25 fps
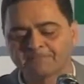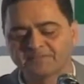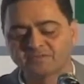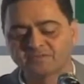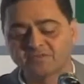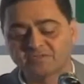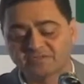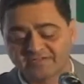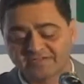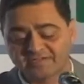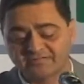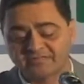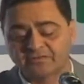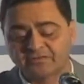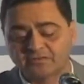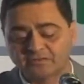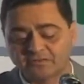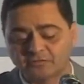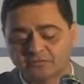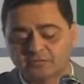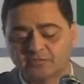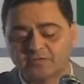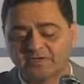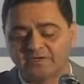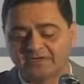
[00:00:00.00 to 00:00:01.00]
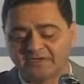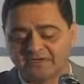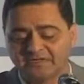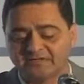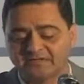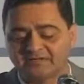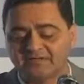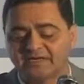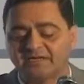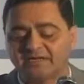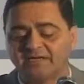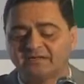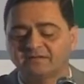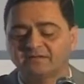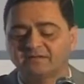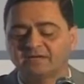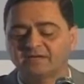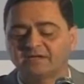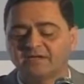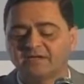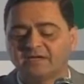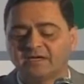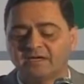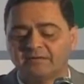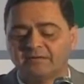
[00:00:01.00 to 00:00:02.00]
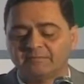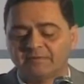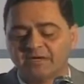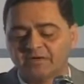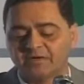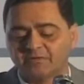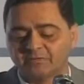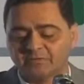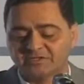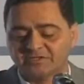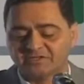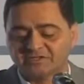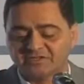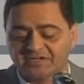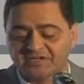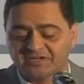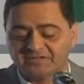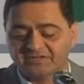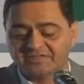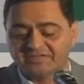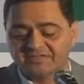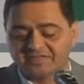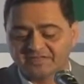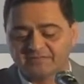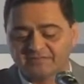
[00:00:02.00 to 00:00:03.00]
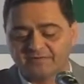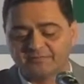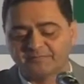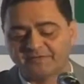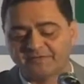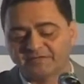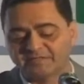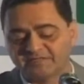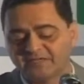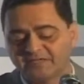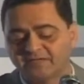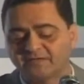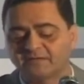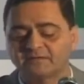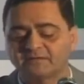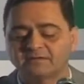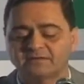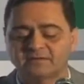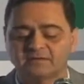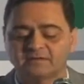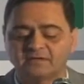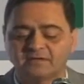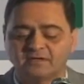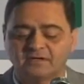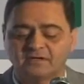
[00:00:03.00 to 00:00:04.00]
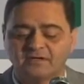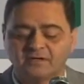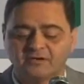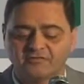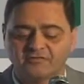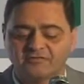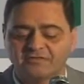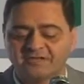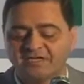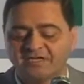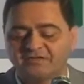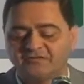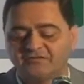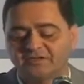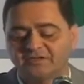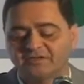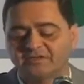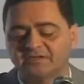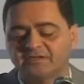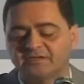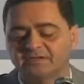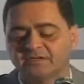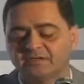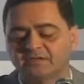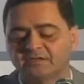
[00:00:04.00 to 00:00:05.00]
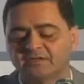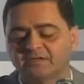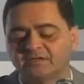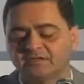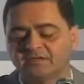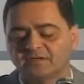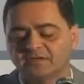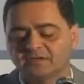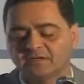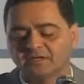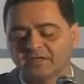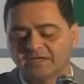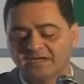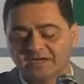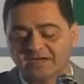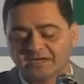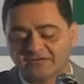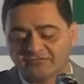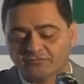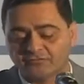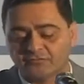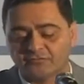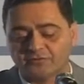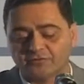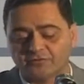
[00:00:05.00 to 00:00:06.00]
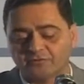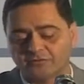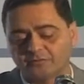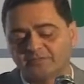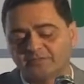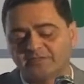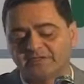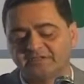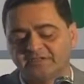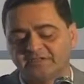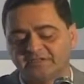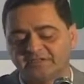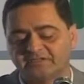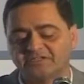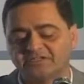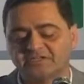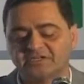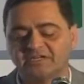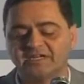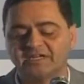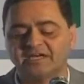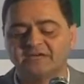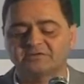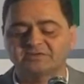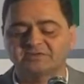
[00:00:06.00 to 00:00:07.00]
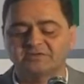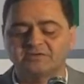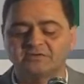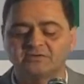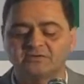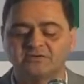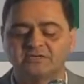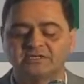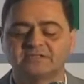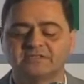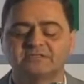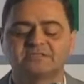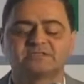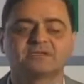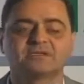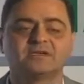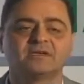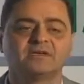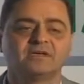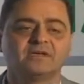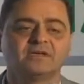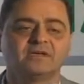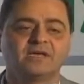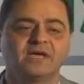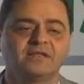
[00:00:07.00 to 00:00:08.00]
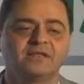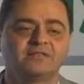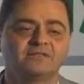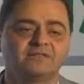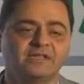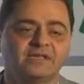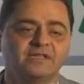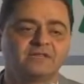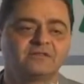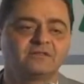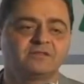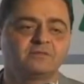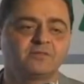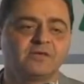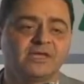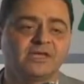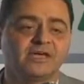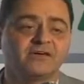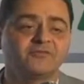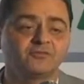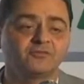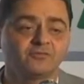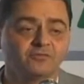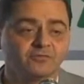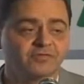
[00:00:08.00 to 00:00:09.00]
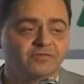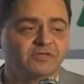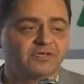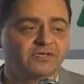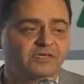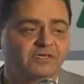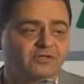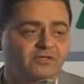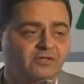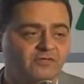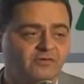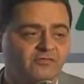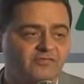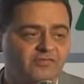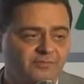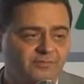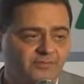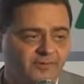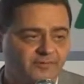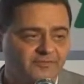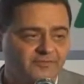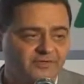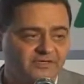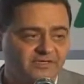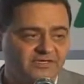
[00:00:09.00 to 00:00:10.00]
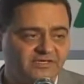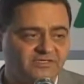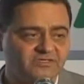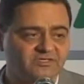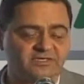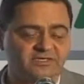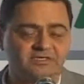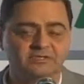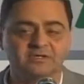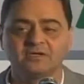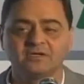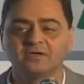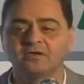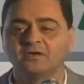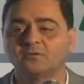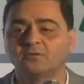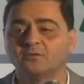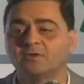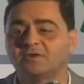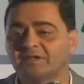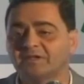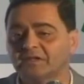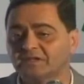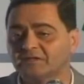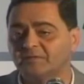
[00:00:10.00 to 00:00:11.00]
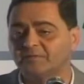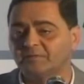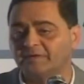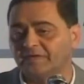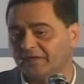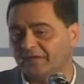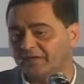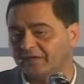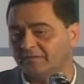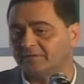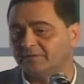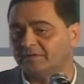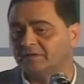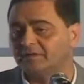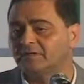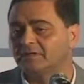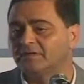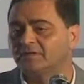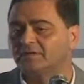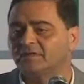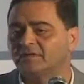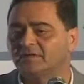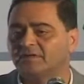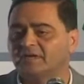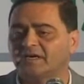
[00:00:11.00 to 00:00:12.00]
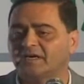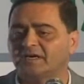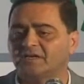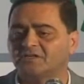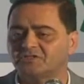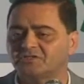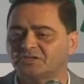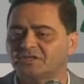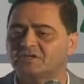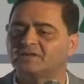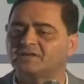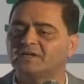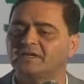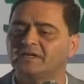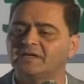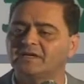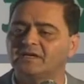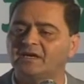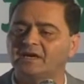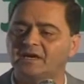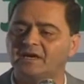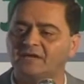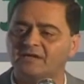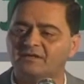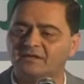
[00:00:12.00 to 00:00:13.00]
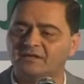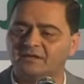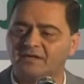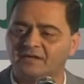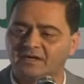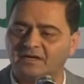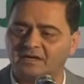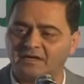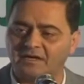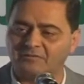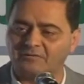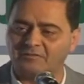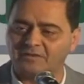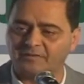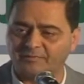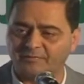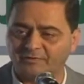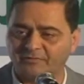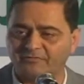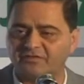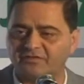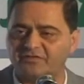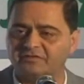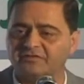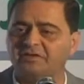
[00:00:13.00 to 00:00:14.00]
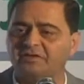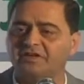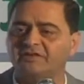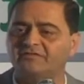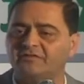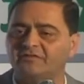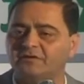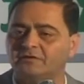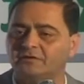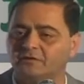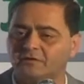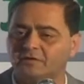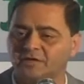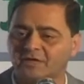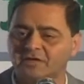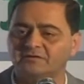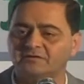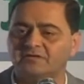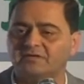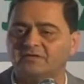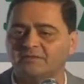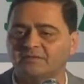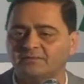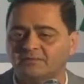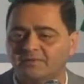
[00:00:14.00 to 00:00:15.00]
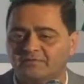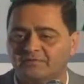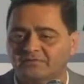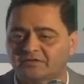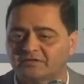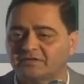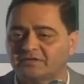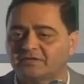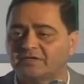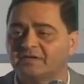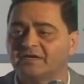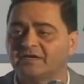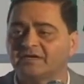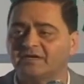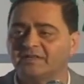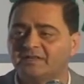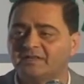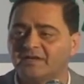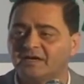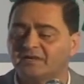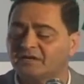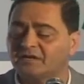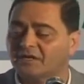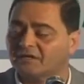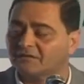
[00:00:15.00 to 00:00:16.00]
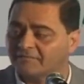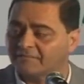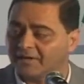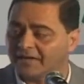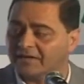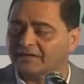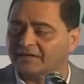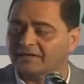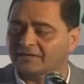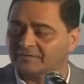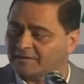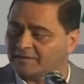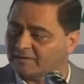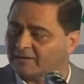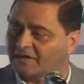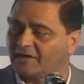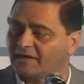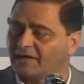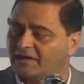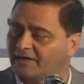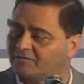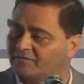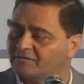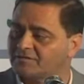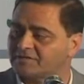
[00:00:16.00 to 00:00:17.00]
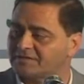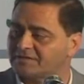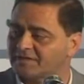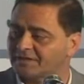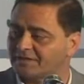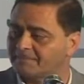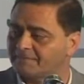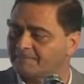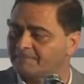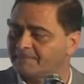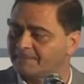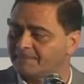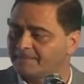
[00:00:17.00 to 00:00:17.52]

So 72 will need that, among which 37% of that figure can afford to build additional housing units. And then we have 2/3 of the population will not be able. They are generally either around the poverty level or under the poverty. They are not bankable, I have to say.